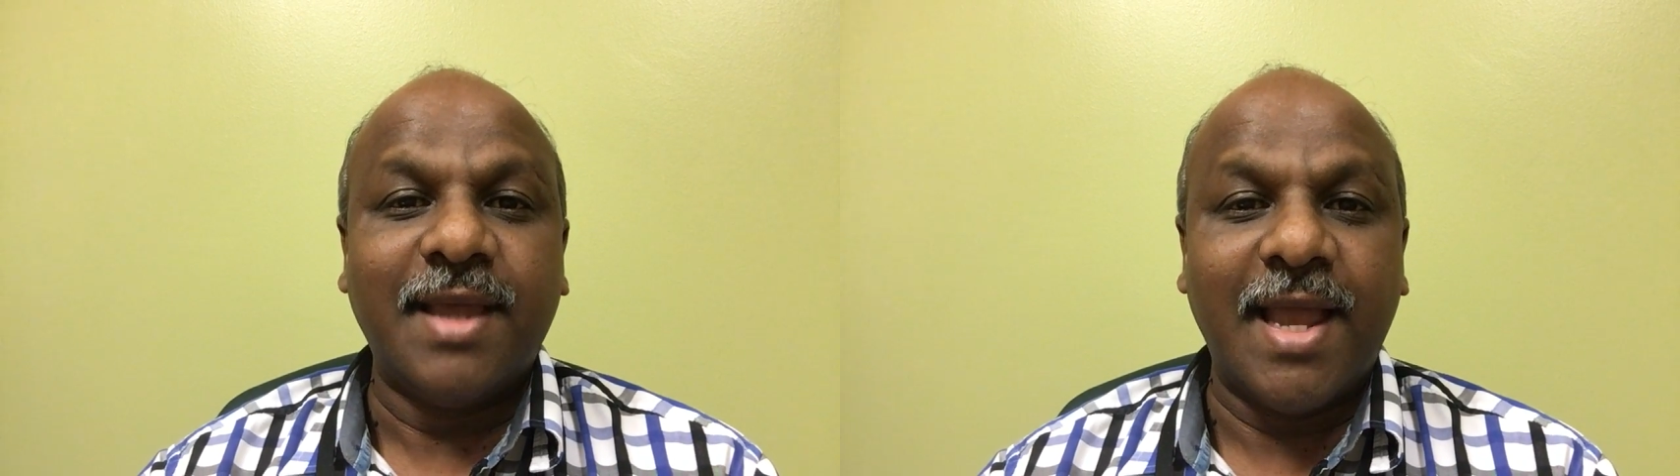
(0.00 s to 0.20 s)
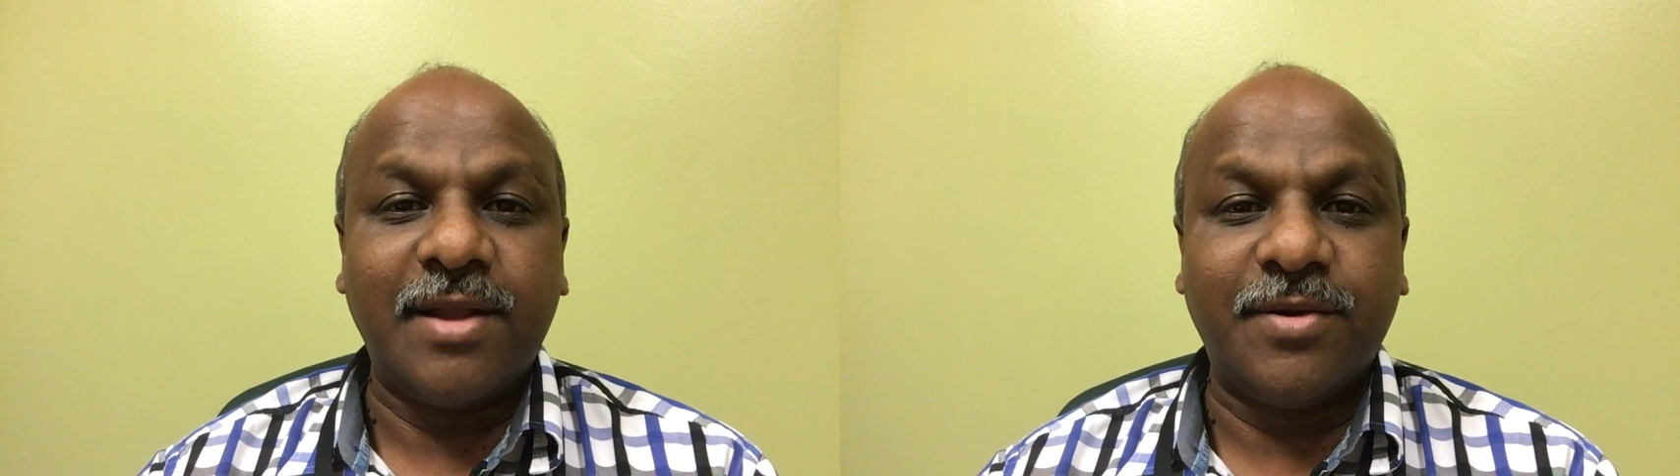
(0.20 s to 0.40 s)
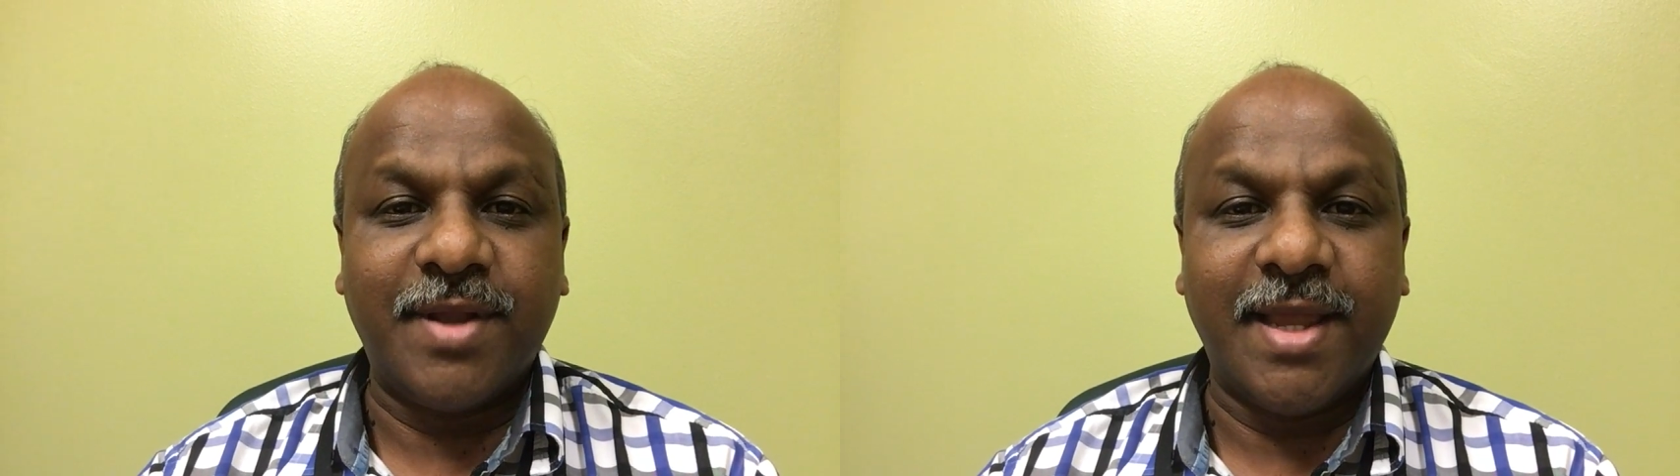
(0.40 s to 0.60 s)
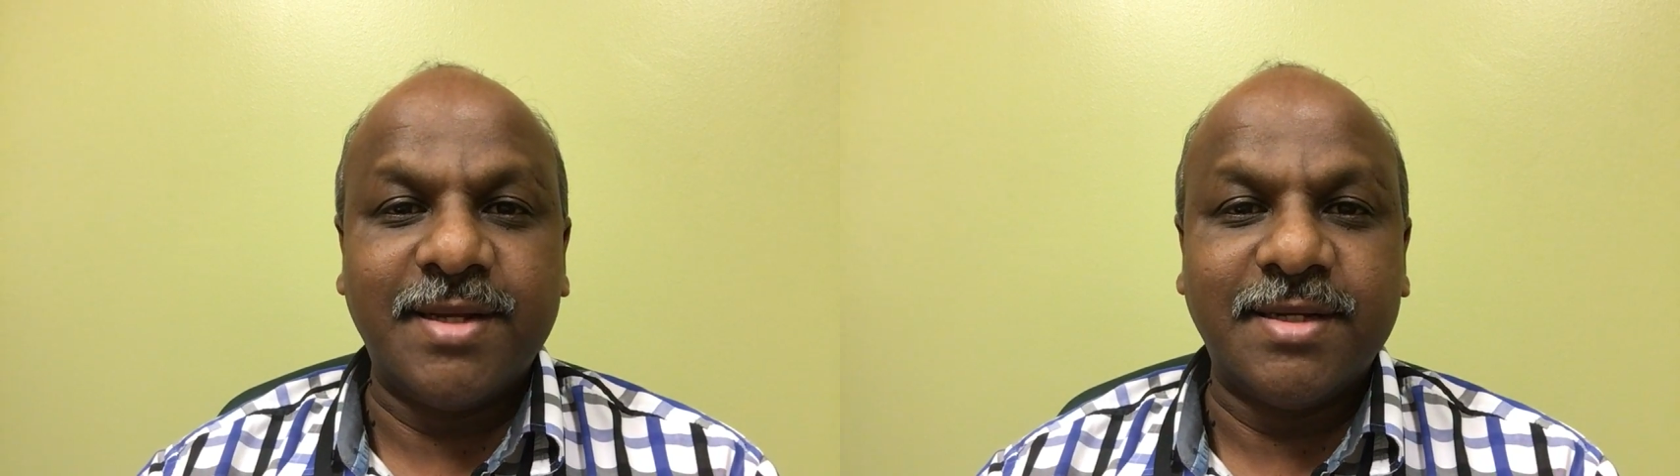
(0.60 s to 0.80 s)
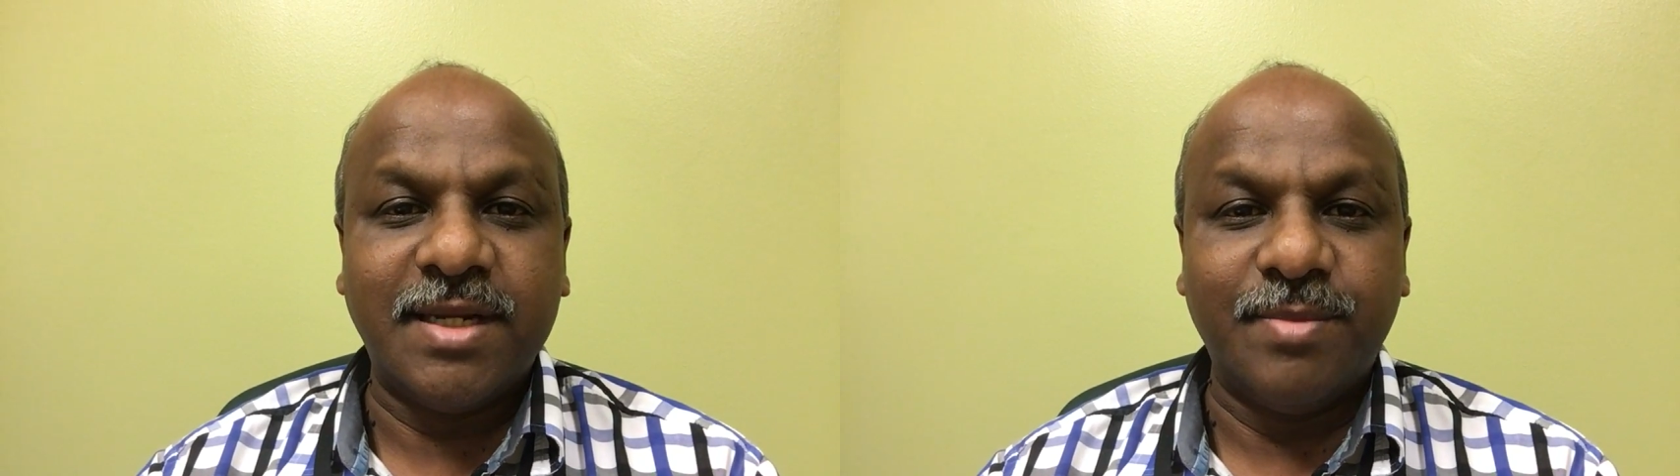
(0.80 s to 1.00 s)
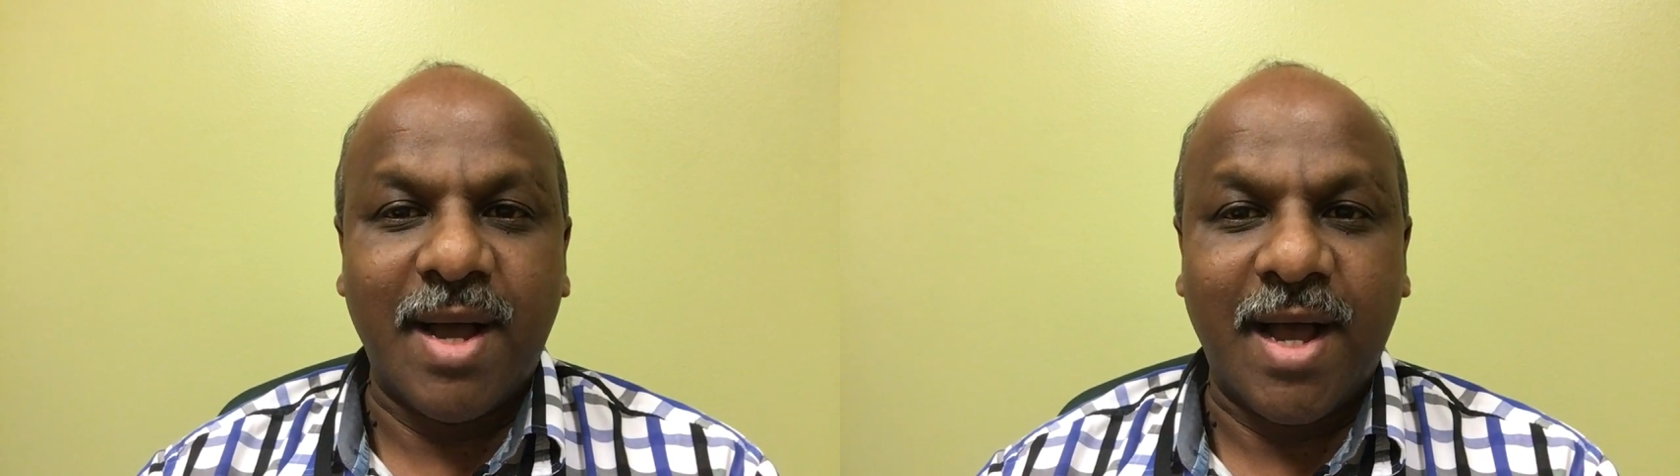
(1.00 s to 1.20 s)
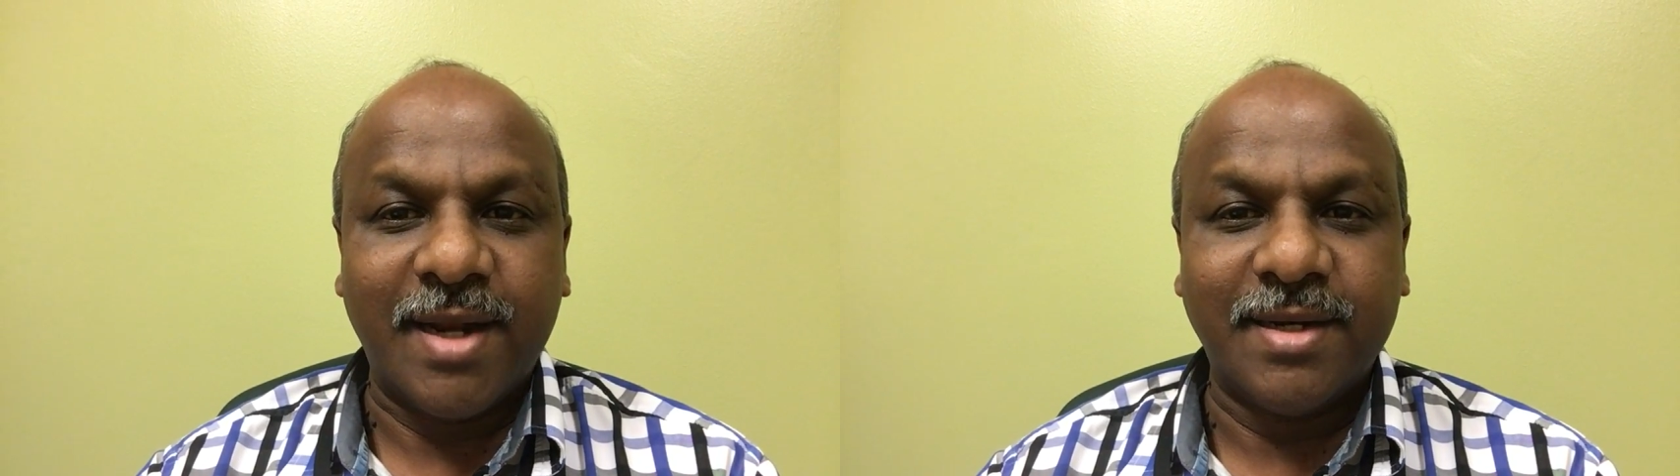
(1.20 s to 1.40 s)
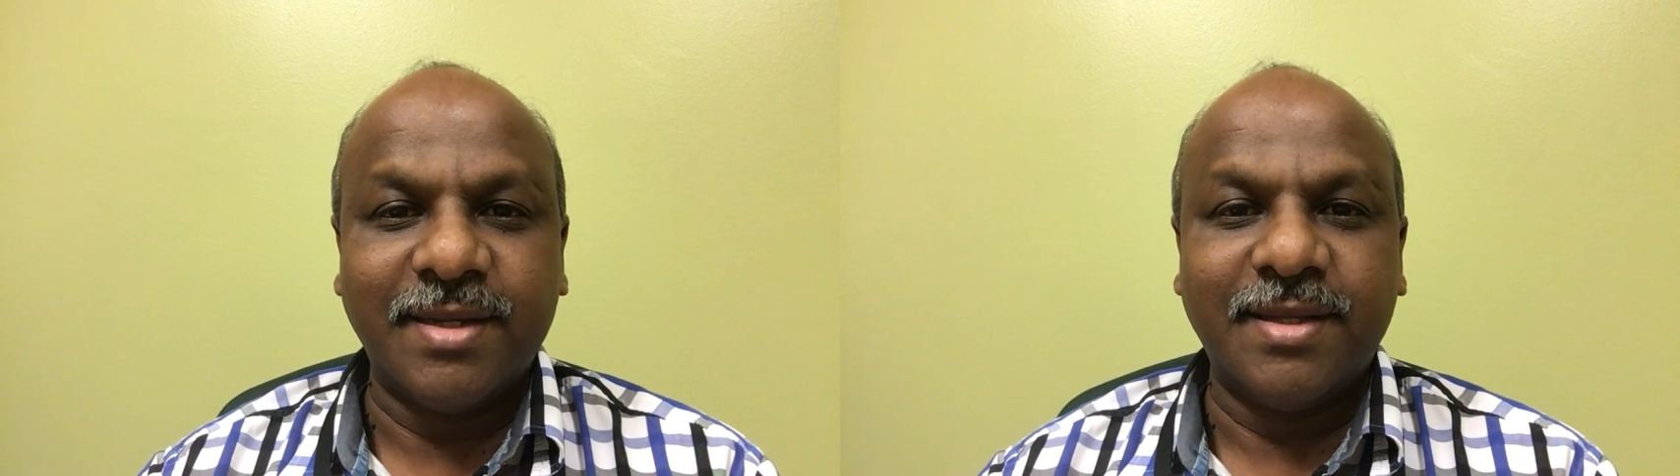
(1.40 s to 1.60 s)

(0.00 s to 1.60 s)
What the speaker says: aggregate demand,